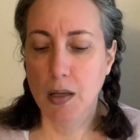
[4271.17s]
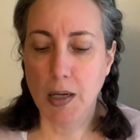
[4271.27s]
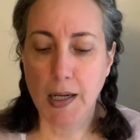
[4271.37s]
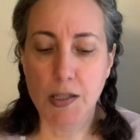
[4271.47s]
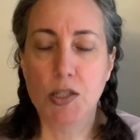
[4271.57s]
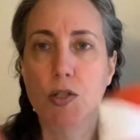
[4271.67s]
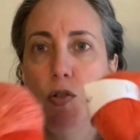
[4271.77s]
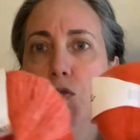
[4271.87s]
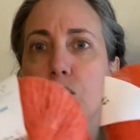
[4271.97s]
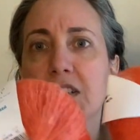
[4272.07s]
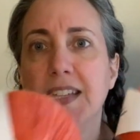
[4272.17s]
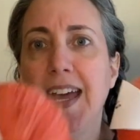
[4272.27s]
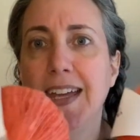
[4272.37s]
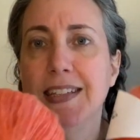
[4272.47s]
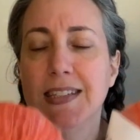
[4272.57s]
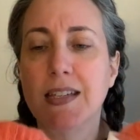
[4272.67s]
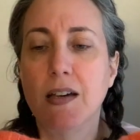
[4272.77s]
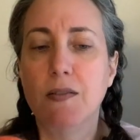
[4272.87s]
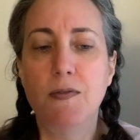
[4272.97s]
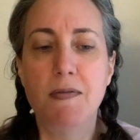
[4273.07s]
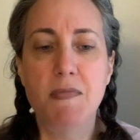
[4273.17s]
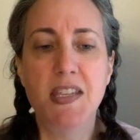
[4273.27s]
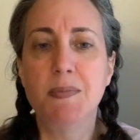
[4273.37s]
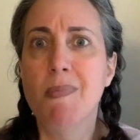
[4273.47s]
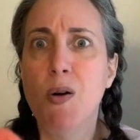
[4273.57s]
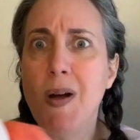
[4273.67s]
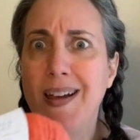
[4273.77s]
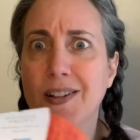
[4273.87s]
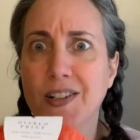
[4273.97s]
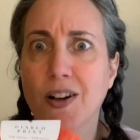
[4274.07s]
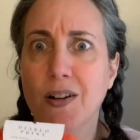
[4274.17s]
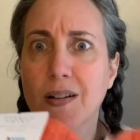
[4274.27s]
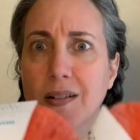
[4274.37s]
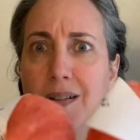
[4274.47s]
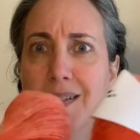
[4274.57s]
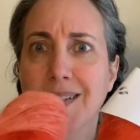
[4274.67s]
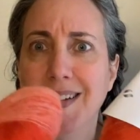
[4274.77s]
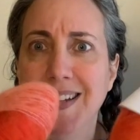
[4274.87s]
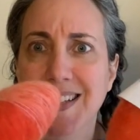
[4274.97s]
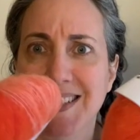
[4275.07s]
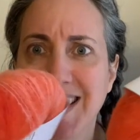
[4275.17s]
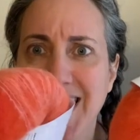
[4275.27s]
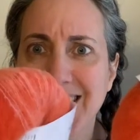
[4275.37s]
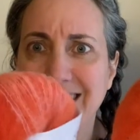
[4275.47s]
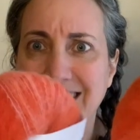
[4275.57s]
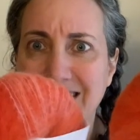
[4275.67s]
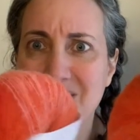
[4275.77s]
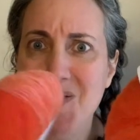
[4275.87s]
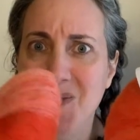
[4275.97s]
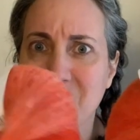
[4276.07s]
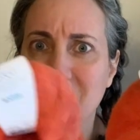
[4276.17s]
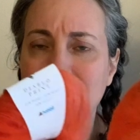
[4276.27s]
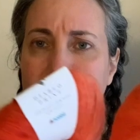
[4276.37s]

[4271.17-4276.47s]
I got 2 skeins of this mohair yarn. It's kind of cute.